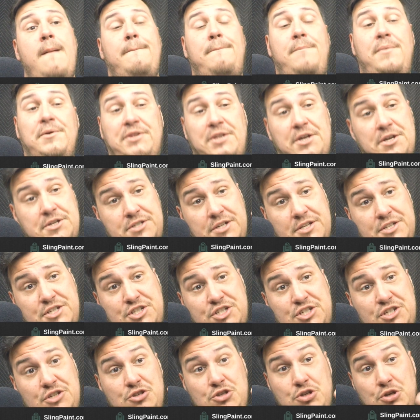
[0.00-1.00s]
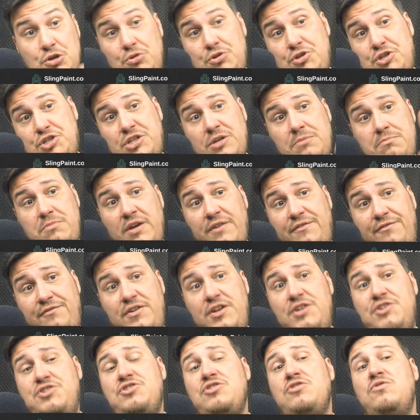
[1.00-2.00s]
but there's a new submit
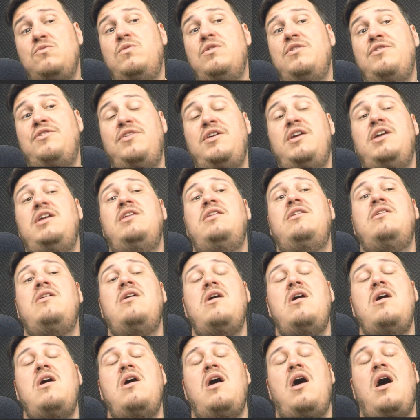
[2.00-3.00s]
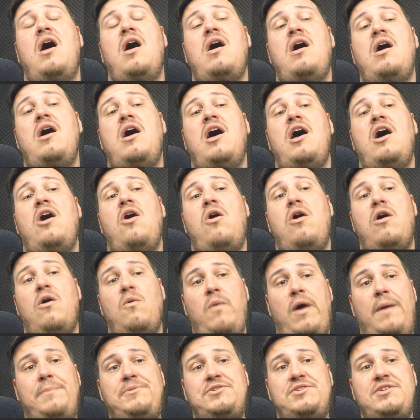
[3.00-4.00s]
feature within our
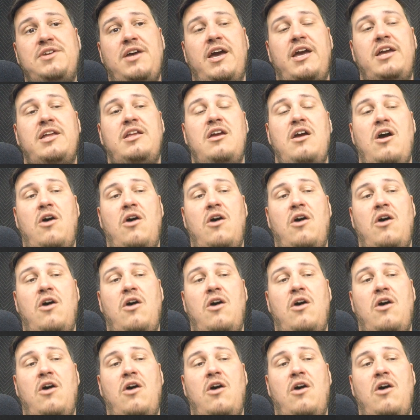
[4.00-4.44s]
website.